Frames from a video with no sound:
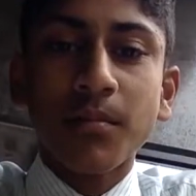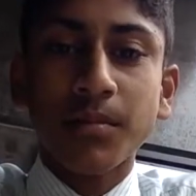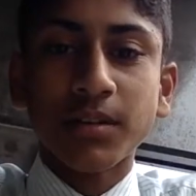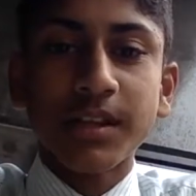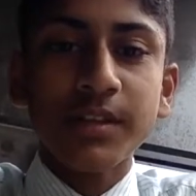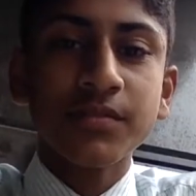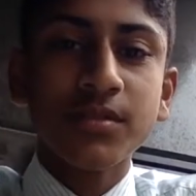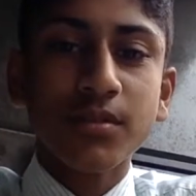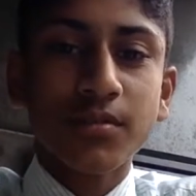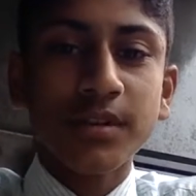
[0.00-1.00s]
beliefs,
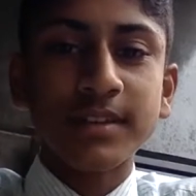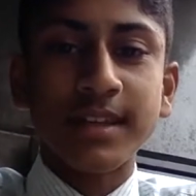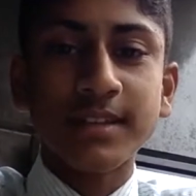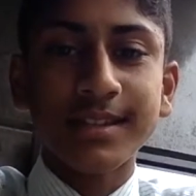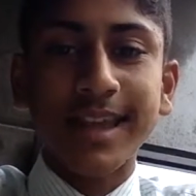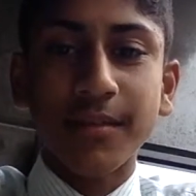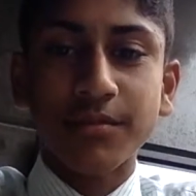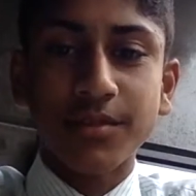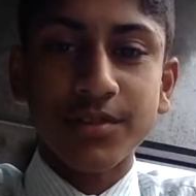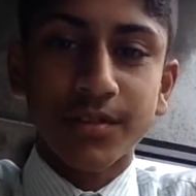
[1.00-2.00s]
cuisines, and
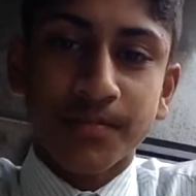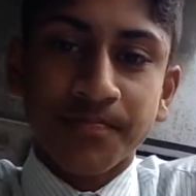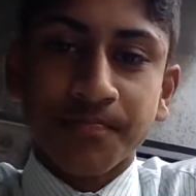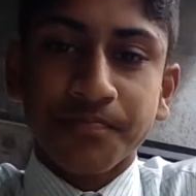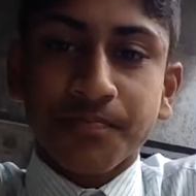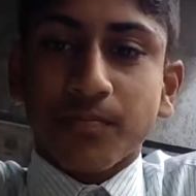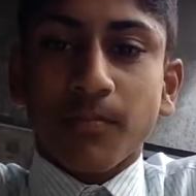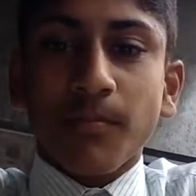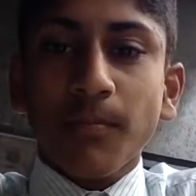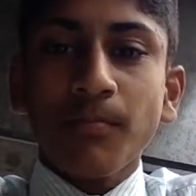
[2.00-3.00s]
languages.
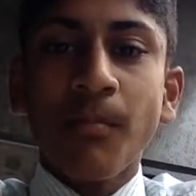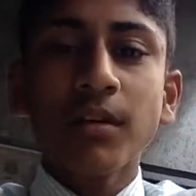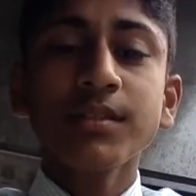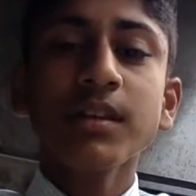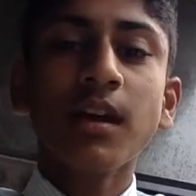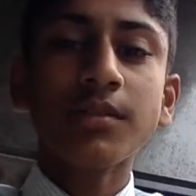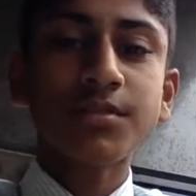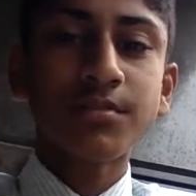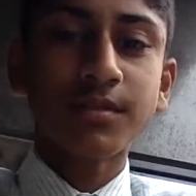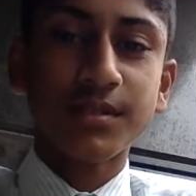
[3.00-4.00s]

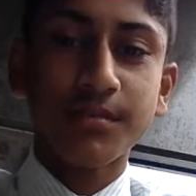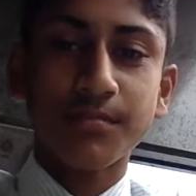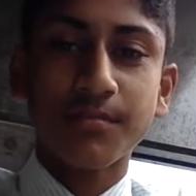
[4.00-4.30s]
Multiculturalism